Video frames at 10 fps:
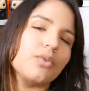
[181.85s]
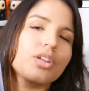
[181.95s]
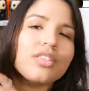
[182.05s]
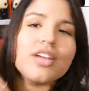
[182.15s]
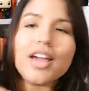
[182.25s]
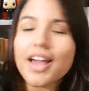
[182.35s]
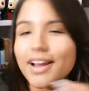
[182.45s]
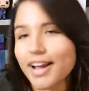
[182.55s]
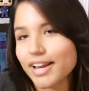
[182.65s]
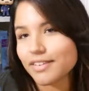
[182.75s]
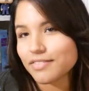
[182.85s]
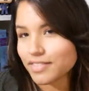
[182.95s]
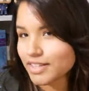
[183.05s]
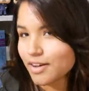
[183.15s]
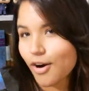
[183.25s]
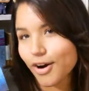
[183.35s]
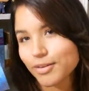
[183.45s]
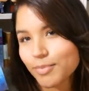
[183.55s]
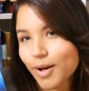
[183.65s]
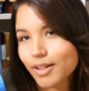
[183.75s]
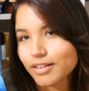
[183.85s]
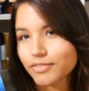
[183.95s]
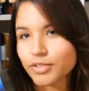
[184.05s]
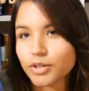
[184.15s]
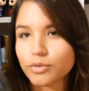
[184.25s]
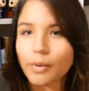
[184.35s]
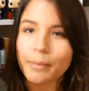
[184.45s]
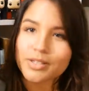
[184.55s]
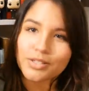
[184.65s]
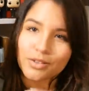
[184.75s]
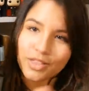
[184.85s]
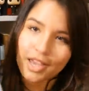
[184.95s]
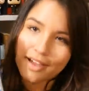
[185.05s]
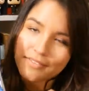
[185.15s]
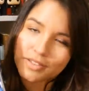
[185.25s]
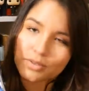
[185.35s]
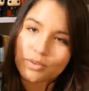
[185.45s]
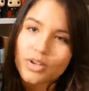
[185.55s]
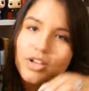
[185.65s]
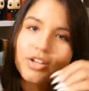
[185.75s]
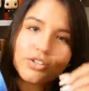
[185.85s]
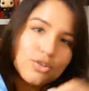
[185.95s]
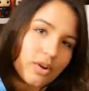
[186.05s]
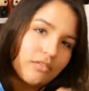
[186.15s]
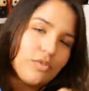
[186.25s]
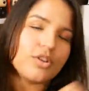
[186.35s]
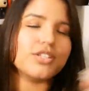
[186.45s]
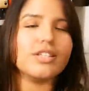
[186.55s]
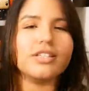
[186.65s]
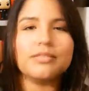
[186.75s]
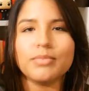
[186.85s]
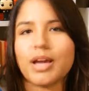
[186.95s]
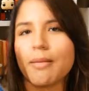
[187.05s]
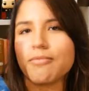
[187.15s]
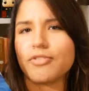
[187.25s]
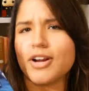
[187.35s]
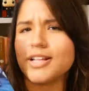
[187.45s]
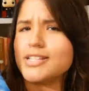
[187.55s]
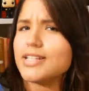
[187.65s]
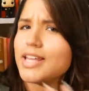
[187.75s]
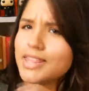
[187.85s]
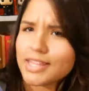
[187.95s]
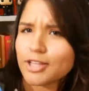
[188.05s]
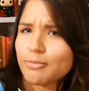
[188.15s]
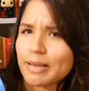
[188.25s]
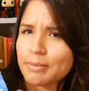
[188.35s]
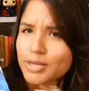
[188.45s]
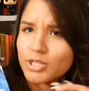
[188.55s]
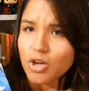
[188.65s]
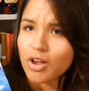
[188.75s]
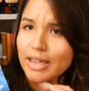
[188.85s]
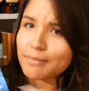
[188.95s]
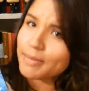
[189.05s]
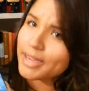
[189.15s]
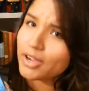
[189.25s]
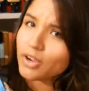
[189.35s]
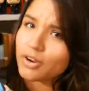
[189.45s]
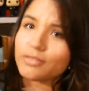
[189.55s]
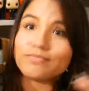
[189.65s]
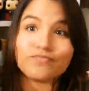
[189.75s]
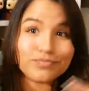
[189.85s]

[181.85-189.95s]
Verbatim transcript: with kind of the oddball of the group and so they have have to join forces and become friends and I think there might be a talking bear